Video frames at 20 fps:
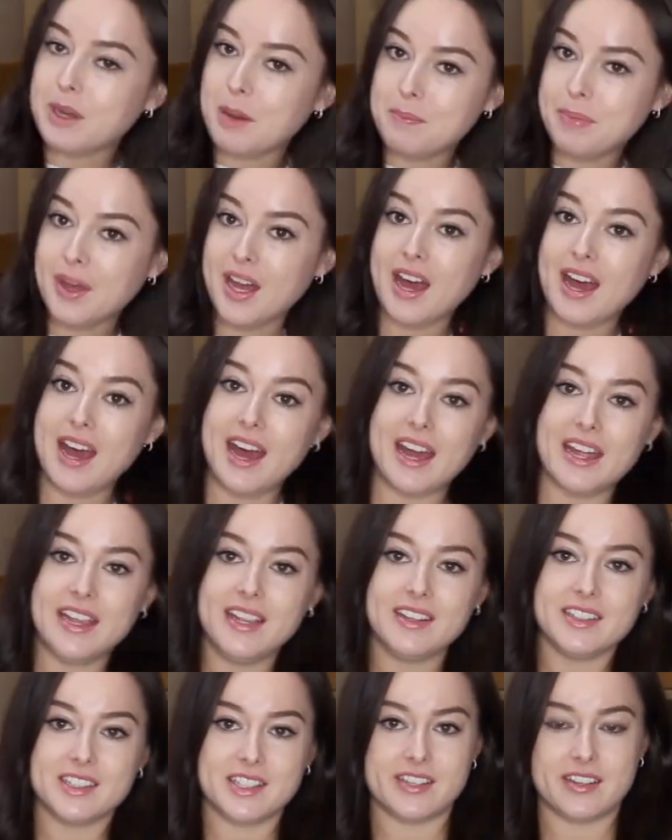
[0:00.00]
Number
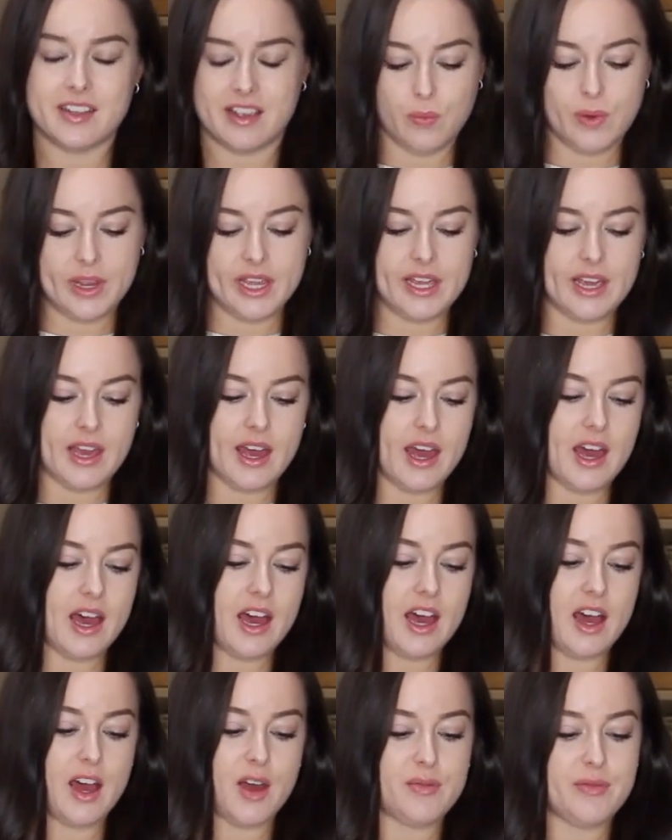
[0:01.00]
8, we
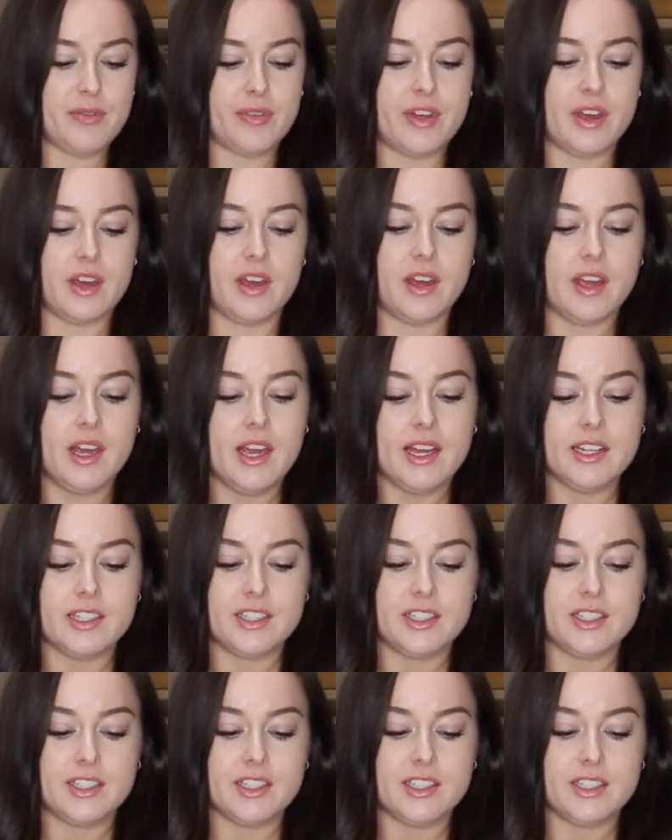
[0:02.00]
have the